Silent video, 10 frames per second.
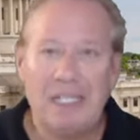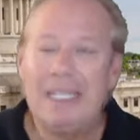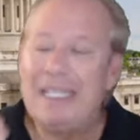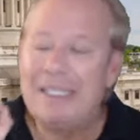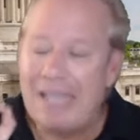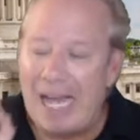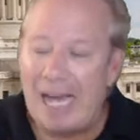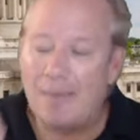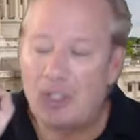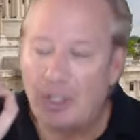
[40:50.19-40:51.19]
It is
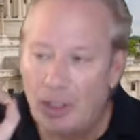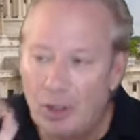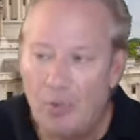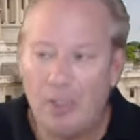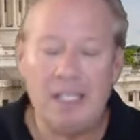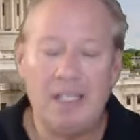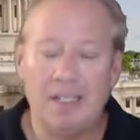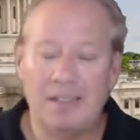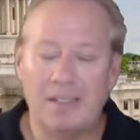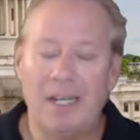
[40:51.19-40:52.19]
absolutely a
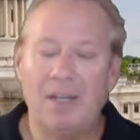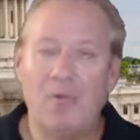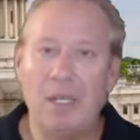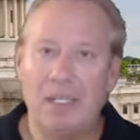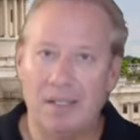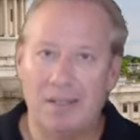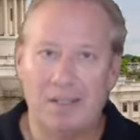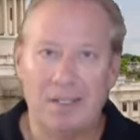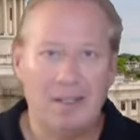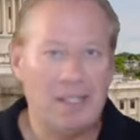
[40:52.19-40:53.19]
sign of
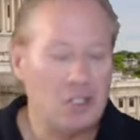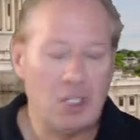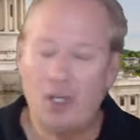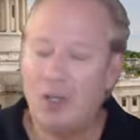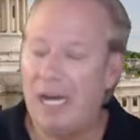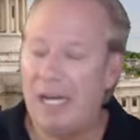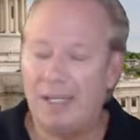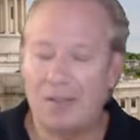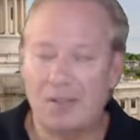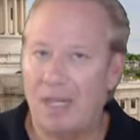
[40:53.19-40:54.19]
weakness that she could not
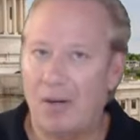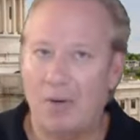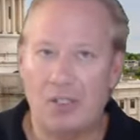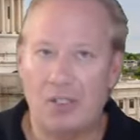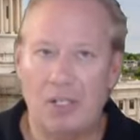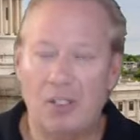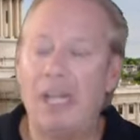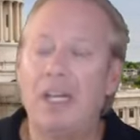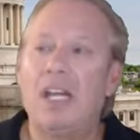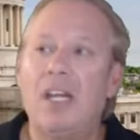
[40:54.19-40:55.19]
answer that question.
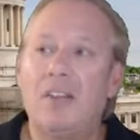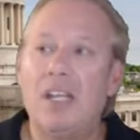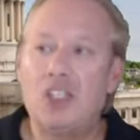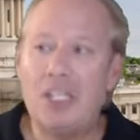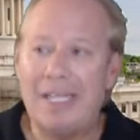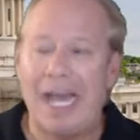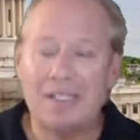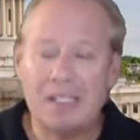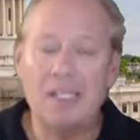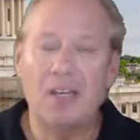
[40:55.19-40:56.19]
That she's
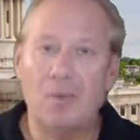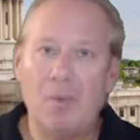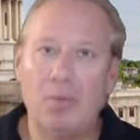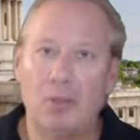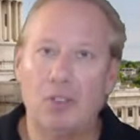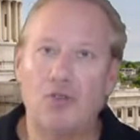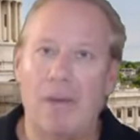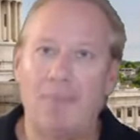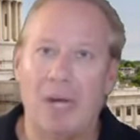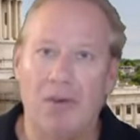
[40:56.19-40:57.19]
asking other people to
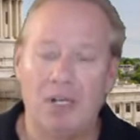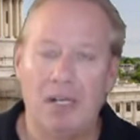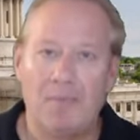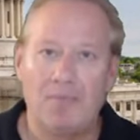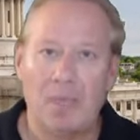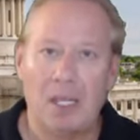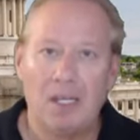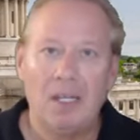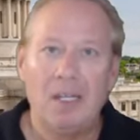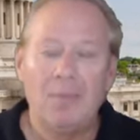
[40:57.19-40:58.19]
drop out,
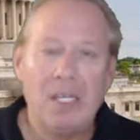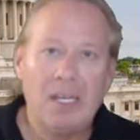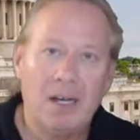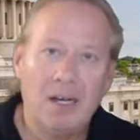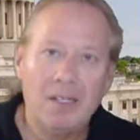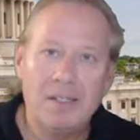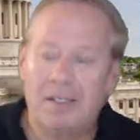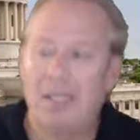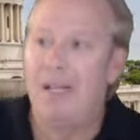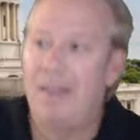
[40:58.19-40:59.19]
because
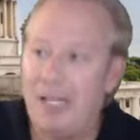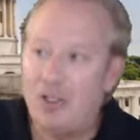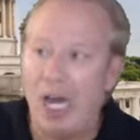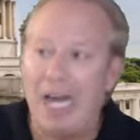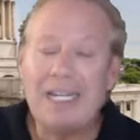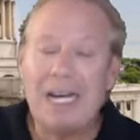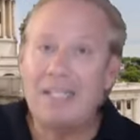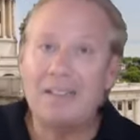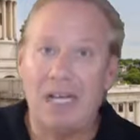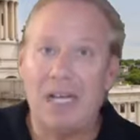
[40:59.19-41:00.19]
that John
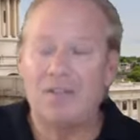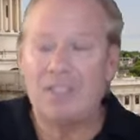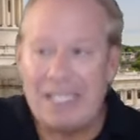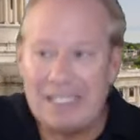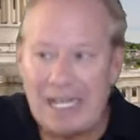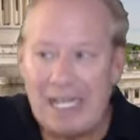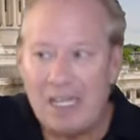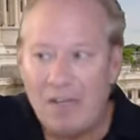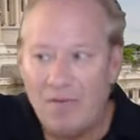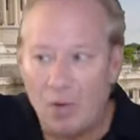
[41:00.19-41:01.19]
Gonzalez is
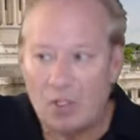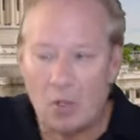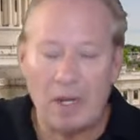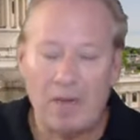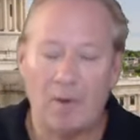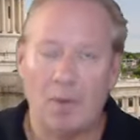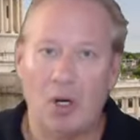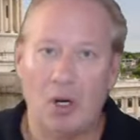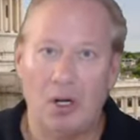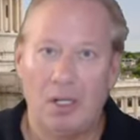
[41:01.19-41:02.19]
taking votes away from her.